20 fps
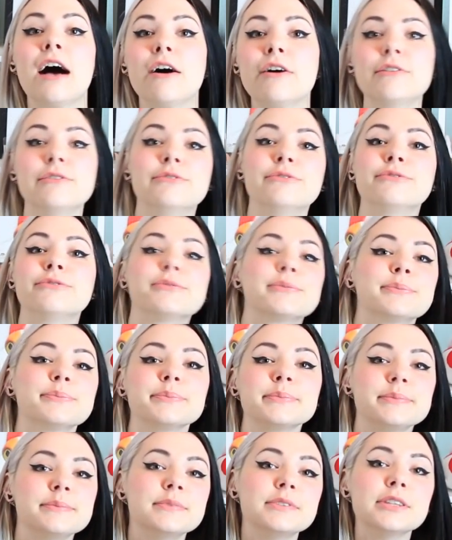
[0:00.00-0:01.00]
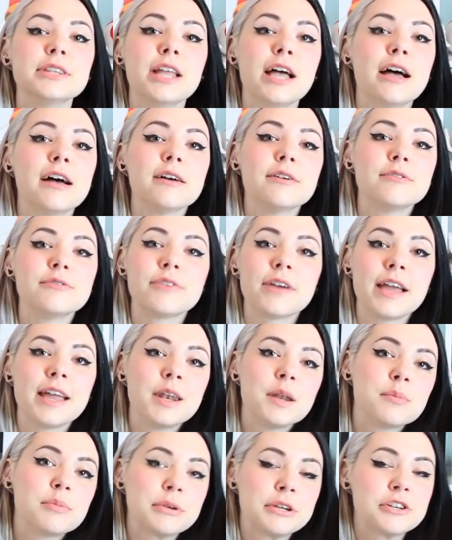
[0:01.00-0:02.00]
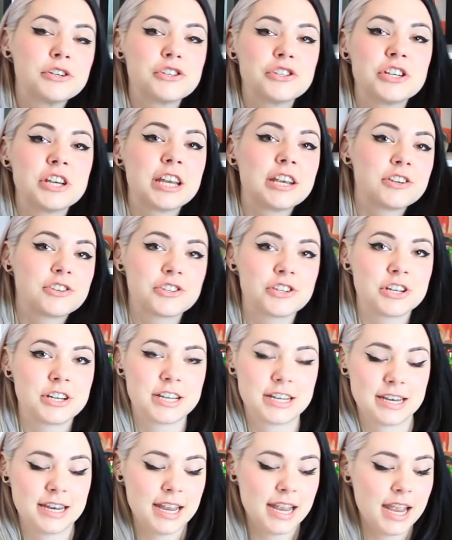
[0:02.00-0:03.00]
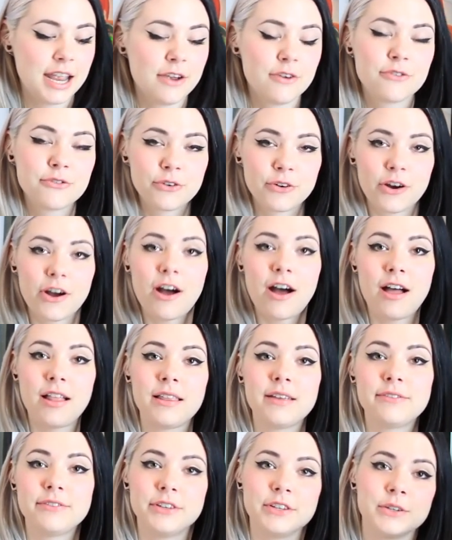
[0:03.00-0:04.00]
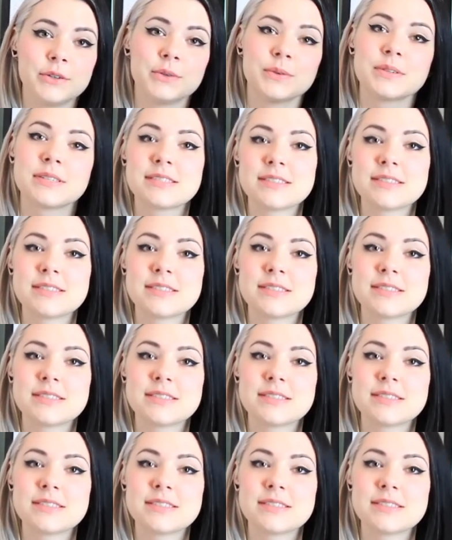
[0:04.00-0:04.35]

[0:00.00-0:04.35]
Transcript: of love and appreciation for all of you.